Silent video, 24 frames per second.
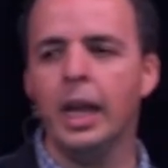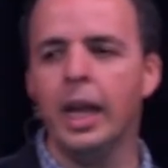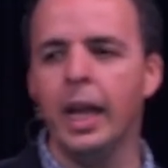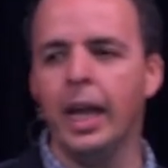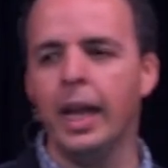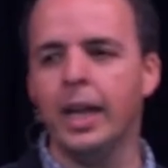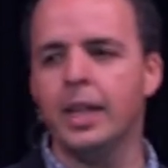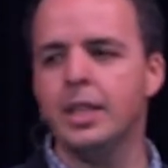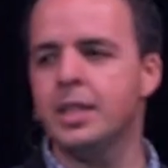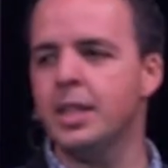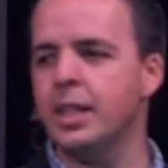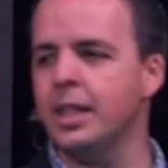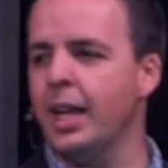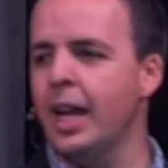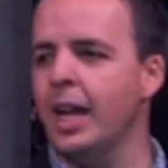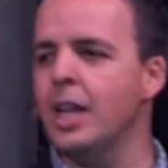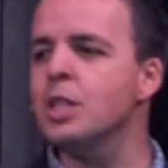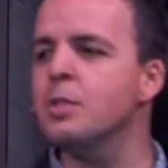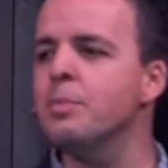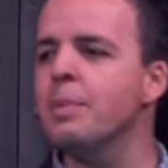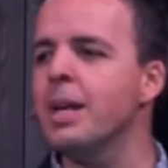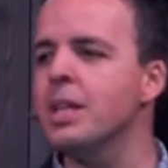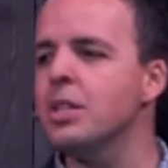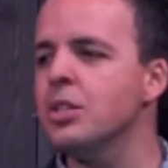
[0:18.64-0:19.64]
and
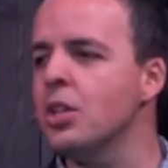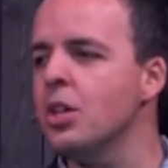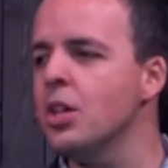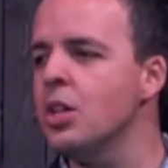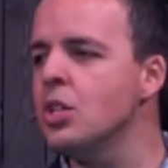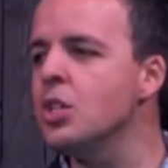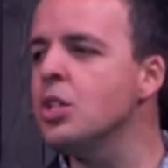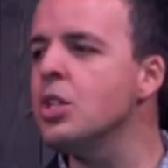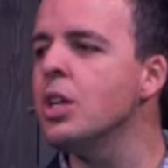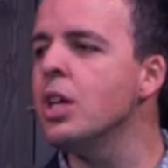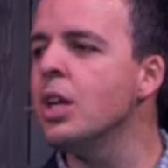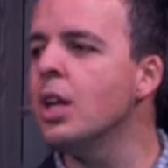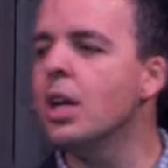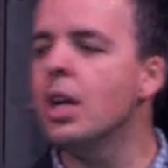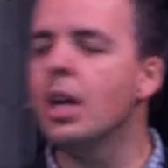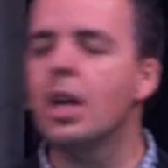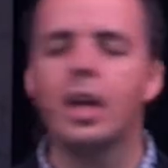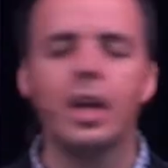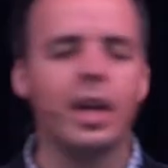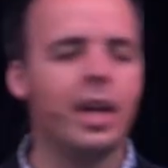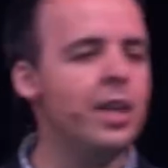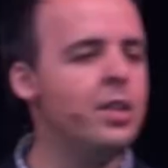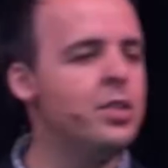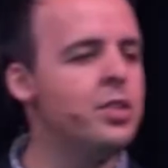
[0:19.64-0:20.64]
today's message
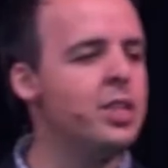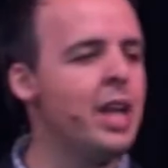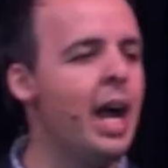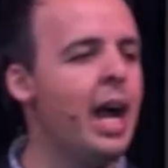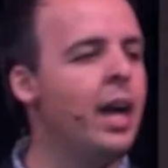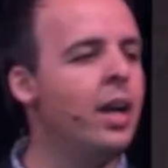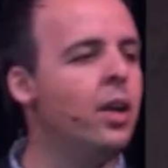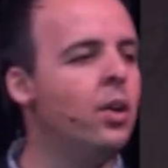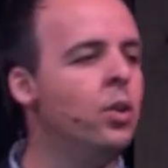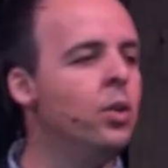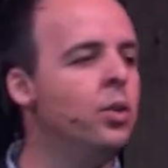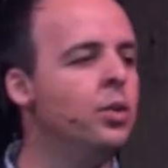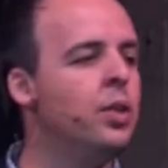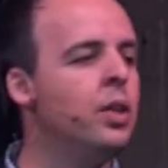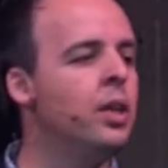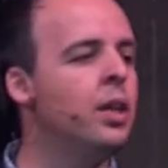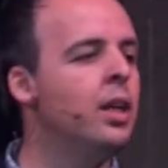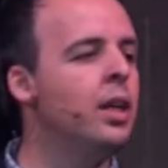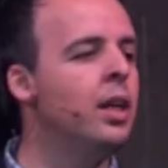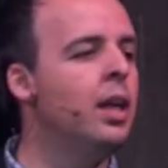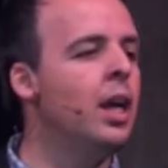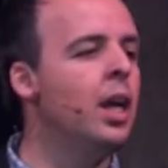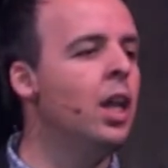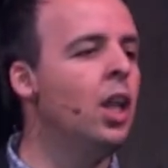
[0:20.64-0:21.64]
is titled
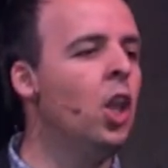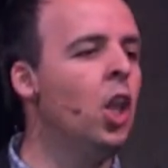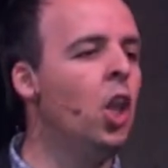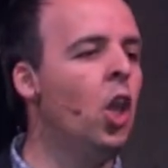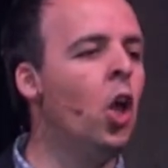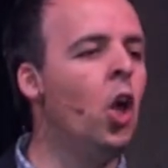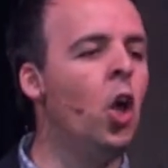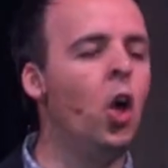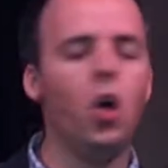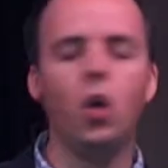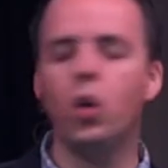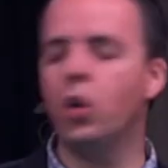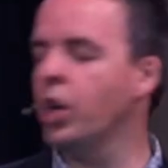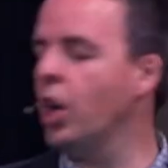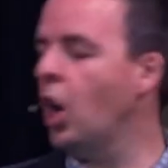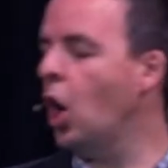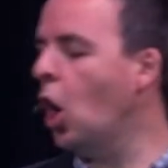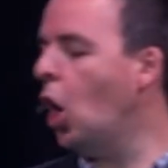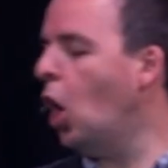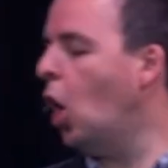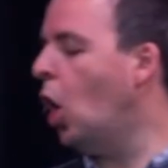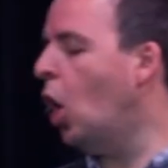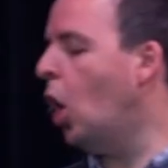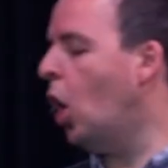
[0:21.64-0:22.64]
Long
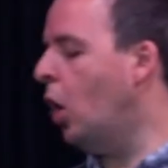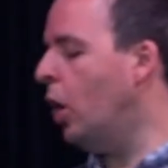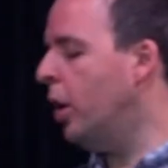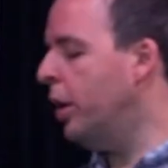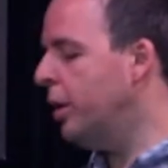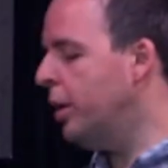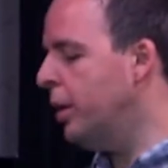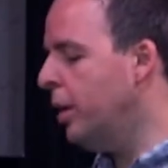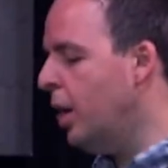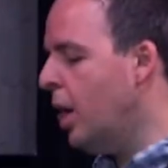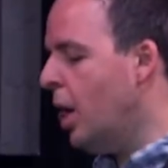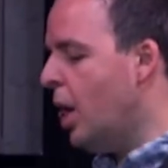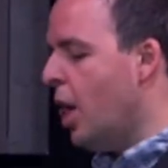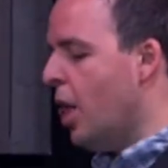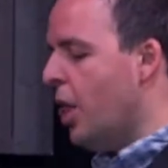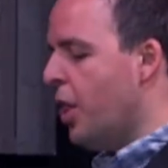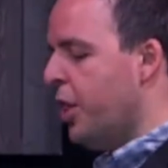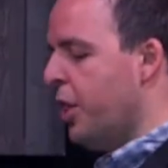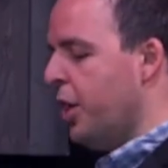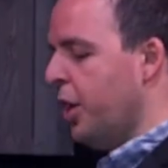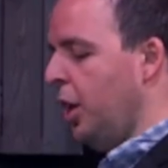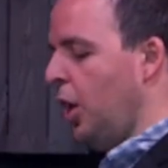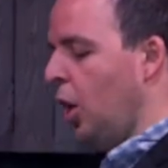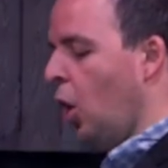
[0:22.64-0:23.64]
Haul,
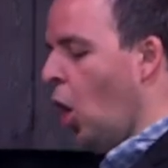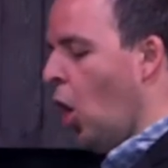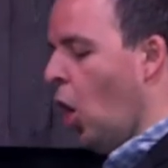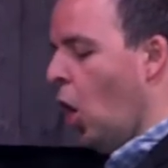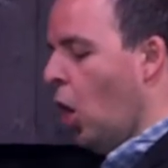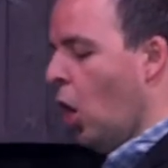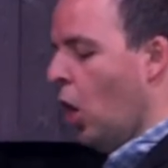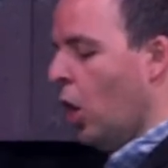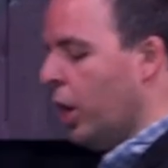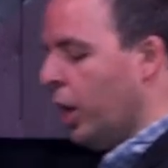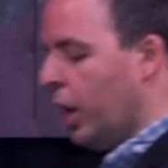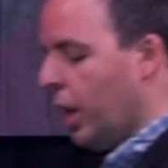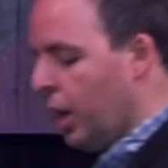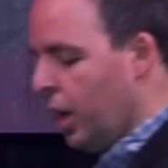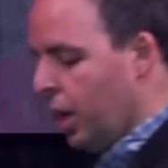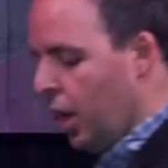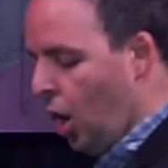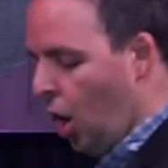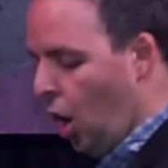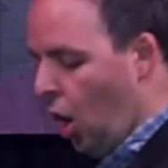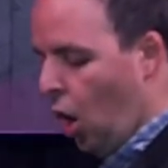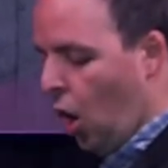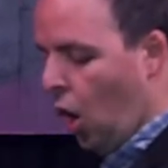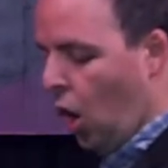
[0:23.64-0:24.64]
the Long
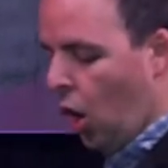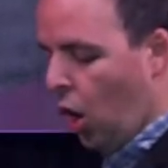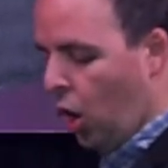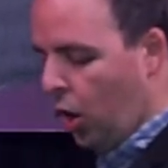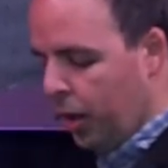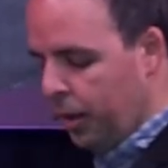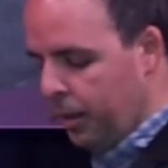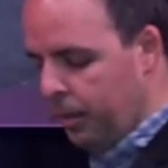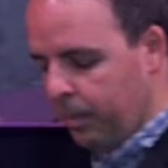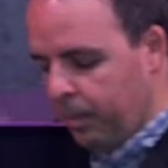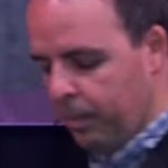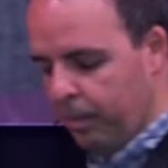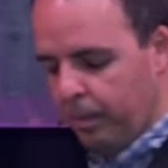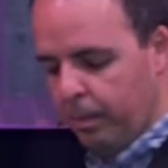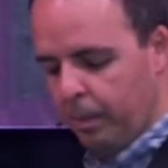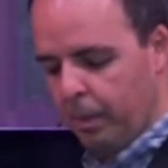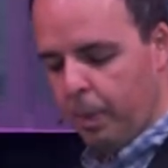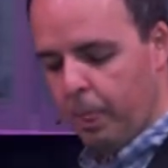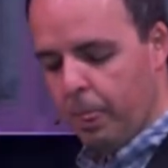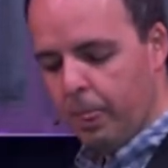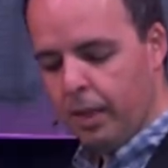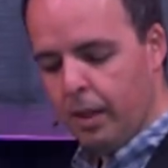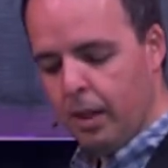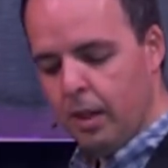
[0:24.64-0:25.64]
Haul.
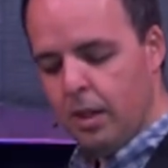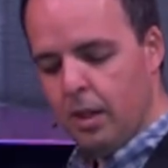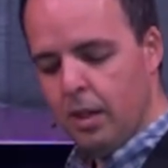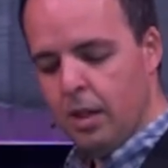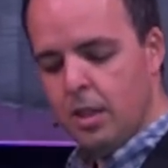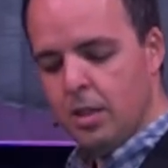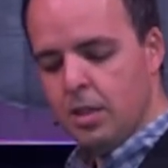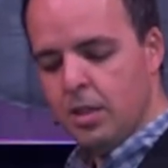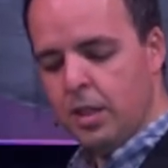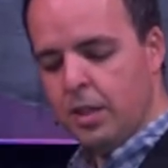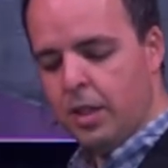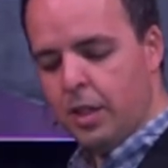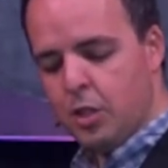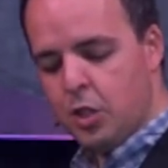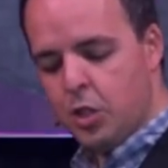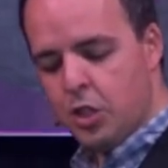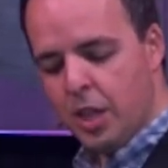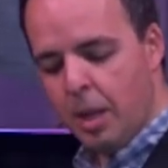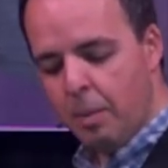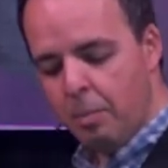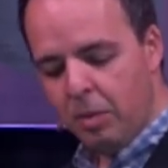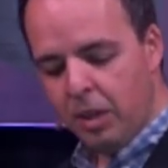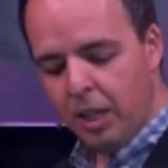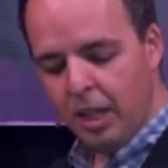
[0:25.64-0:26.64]
See, there's
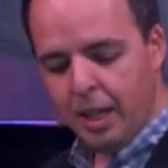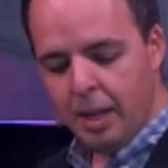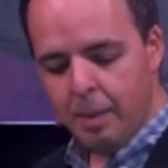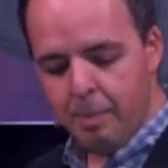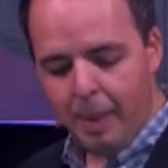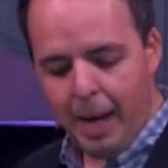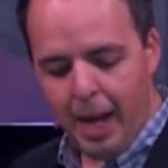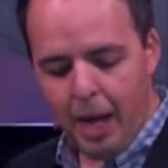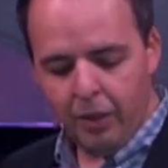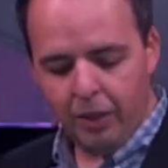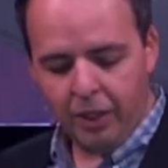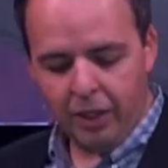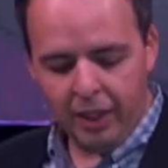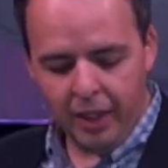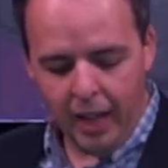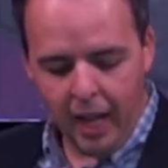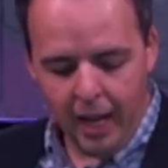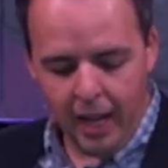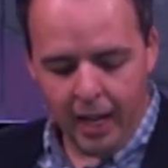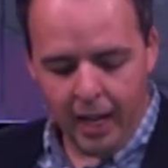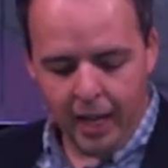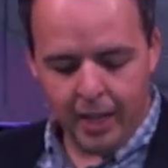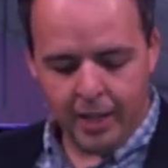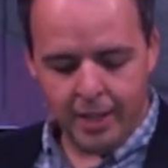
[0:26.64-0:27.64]
something about
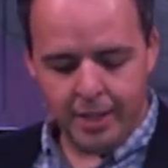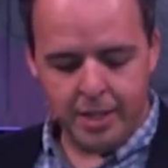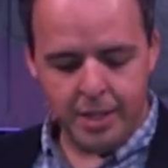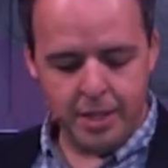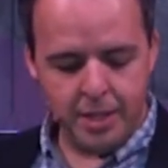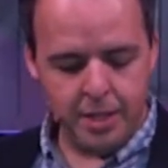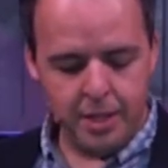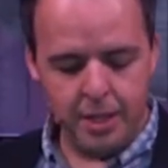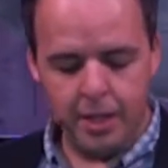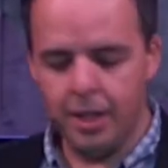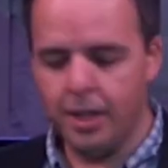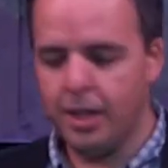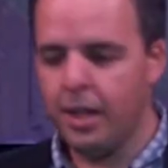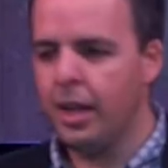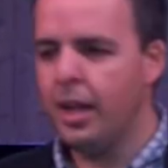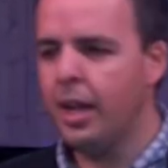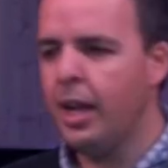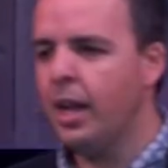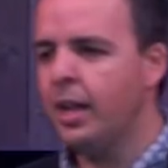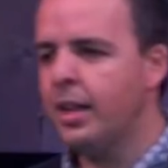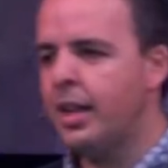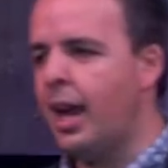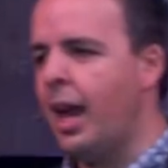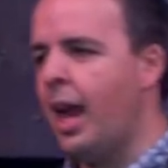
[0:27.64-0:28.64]
things
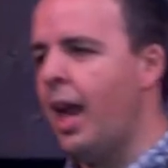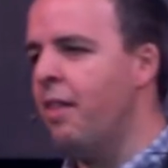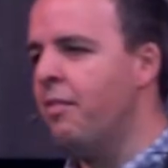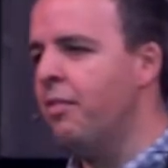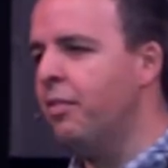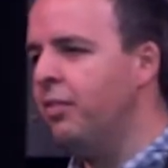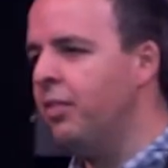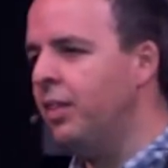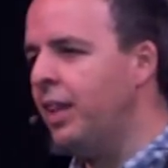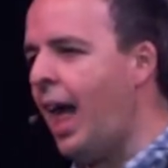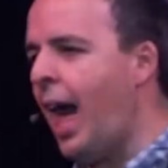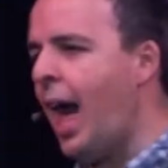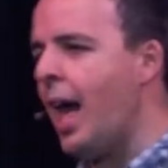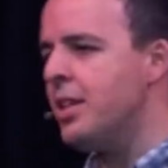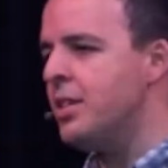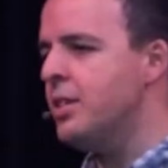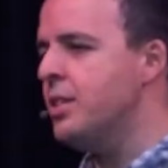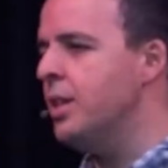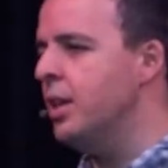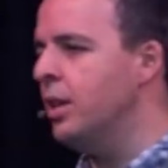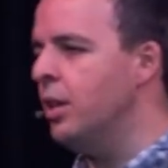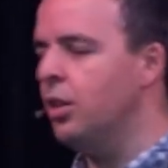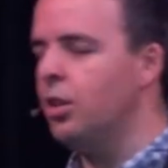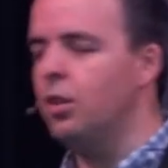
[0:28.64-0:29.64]
that have
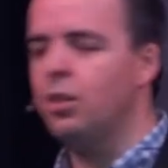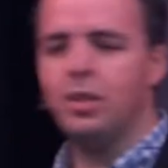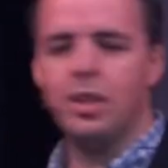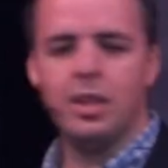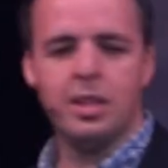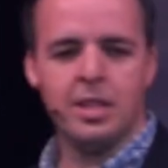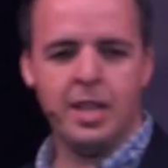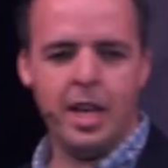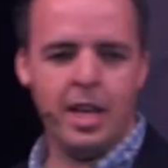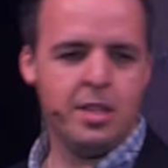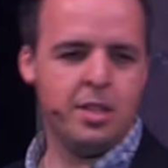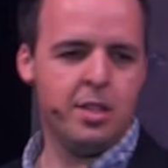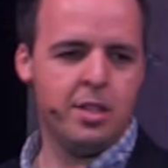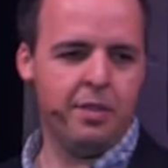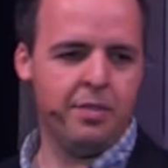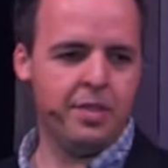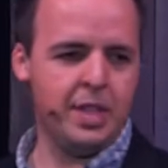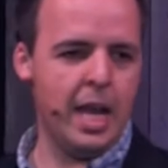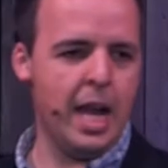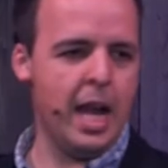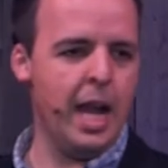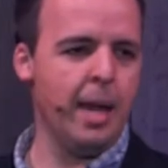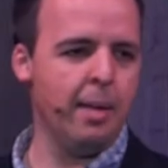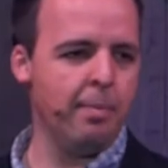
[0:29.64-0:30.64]
lasted through the test of
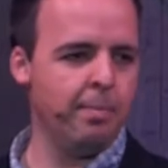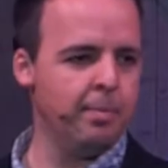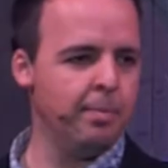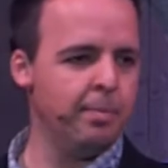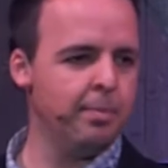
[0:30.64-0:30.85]
time.